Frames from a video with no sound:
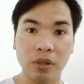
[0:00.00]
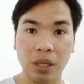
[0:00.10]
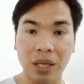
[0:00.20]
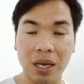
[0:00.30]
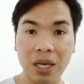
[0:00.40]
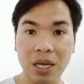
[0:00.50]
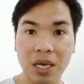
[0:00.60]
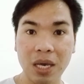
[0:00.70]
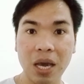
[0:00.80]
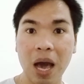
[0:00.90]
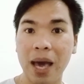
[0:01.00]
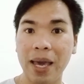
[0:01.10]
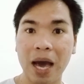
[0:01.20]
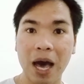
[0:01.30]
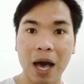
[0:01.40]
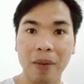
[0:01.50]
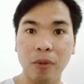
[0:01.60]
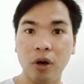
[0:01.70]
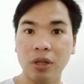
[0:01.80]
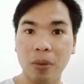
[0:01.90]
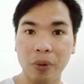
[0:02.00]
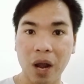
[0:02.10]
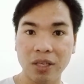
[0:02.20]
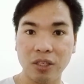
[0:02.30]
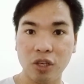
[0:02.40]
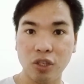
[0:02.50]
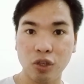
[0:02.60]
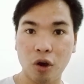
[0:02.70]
technically I am on the process